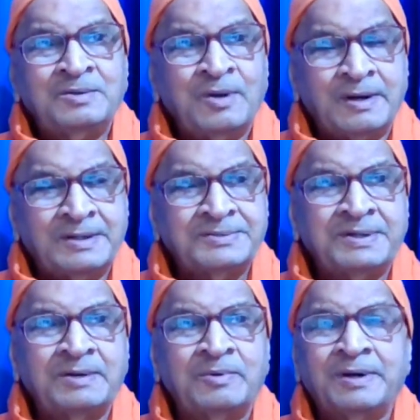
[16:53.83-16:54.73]
And to
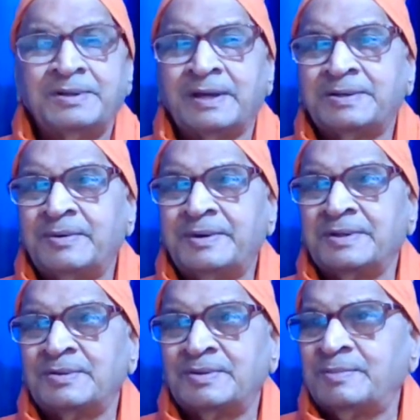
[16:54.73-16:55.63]
understand what is
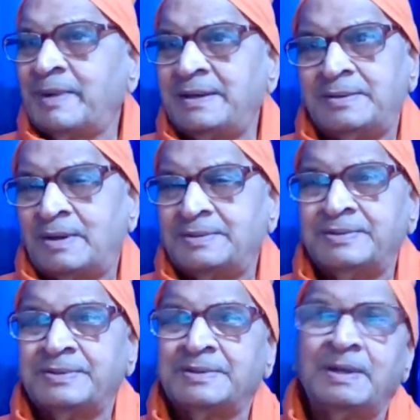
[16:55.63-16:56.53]
activities of the mind,
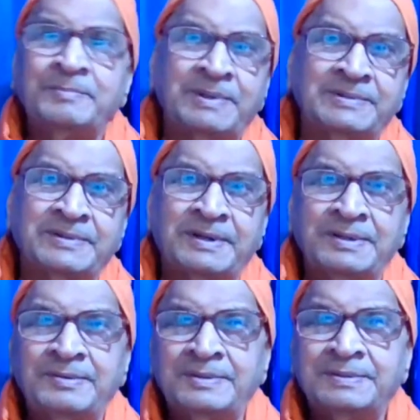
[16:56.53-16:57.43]
all these examples
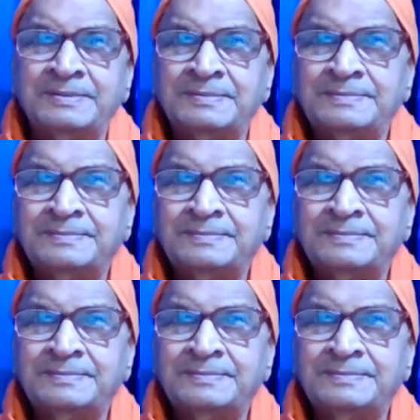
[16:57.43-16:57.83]
are given.